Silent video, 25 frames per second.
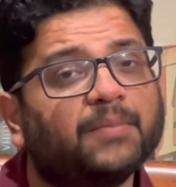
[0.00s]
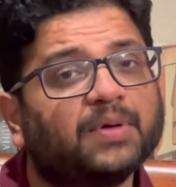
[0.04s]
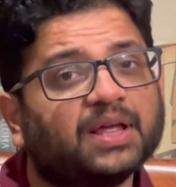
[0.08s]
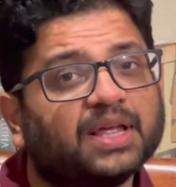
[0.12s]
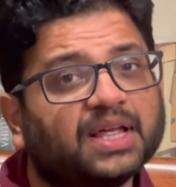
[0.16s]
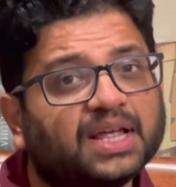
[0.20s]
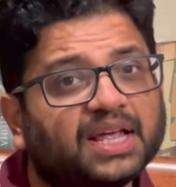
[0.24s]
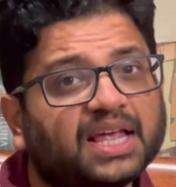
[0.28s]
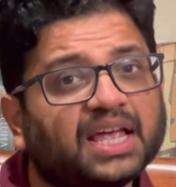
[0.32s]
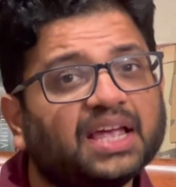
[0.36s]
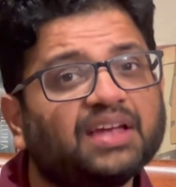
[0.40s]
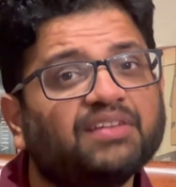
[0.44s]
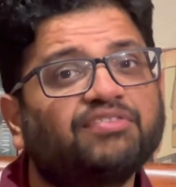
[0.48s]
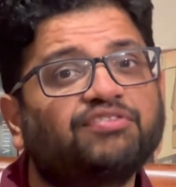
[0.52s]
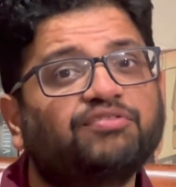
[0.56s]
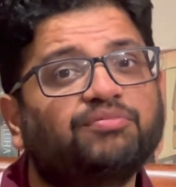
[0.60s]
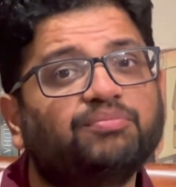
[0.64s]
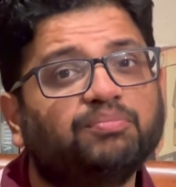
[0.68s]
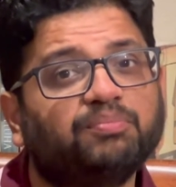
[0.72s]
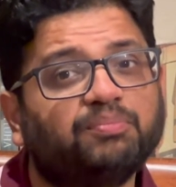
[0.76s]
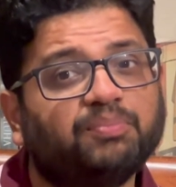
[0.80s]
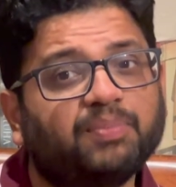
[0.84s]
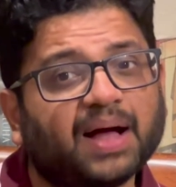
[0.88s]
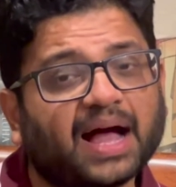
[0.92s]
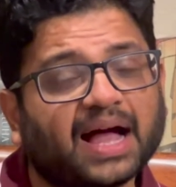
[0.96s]
give
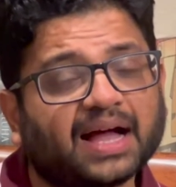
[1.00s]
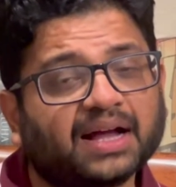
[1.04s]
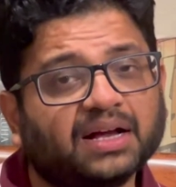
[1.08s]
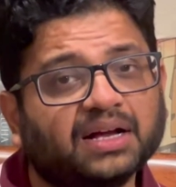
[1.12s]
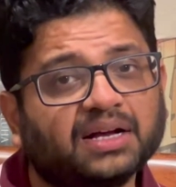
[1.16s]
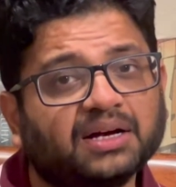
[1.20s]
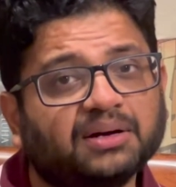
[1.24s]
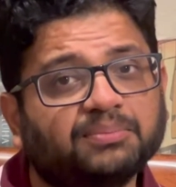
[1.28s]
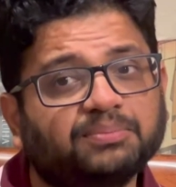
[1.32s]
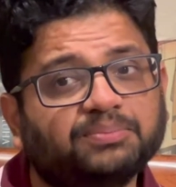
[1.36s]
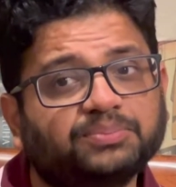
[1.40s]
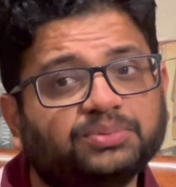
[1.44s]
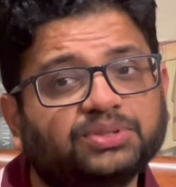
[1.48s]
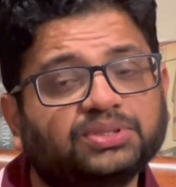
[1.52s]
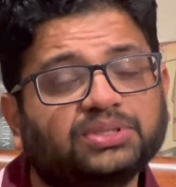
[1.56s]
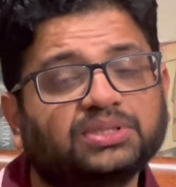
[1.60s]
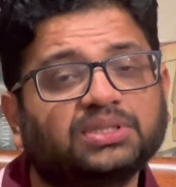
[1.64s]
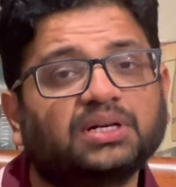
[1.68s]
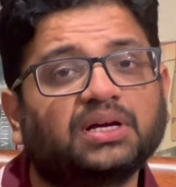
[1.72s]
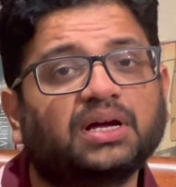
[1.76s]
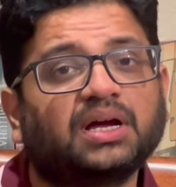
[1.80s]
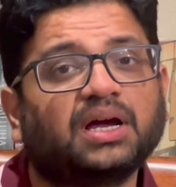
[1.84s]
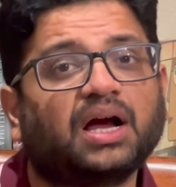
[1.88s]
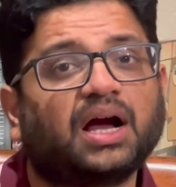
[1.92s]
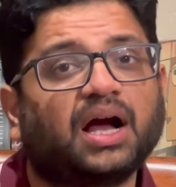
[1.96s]
backups
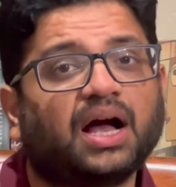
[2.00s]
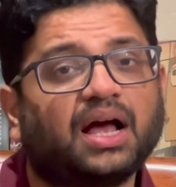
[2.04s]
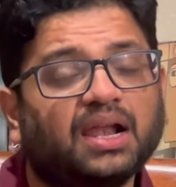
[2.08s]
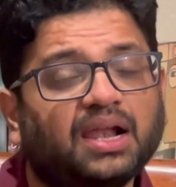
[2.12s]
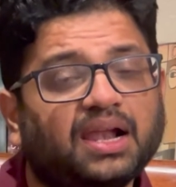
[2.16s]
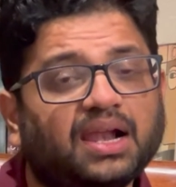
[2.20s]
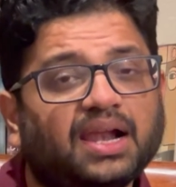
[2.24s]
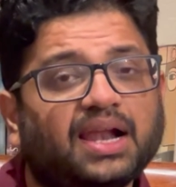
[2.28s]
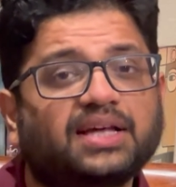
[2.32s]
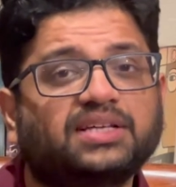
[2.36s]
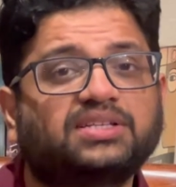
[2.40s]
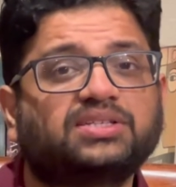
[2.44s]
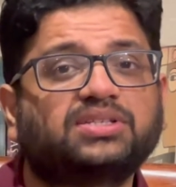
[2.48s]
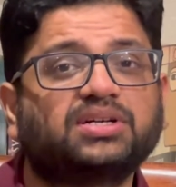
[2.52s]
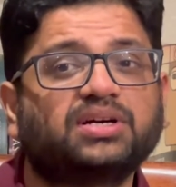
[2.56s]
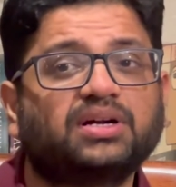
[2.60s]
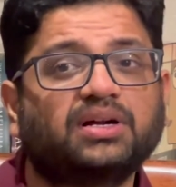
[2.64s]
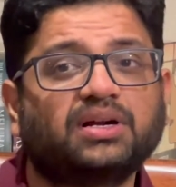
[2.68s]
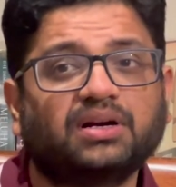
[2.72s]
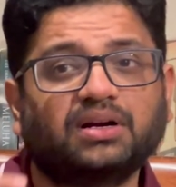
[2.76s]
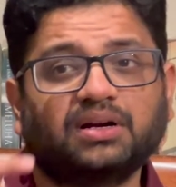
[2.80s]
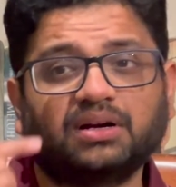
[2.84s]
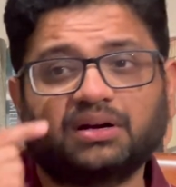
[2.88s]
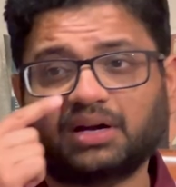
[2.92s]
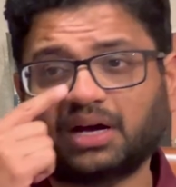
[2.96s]
a
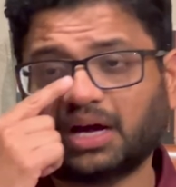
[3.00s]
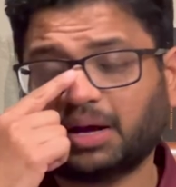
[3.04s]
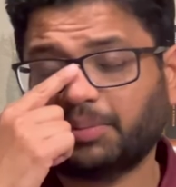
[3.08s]
lesser,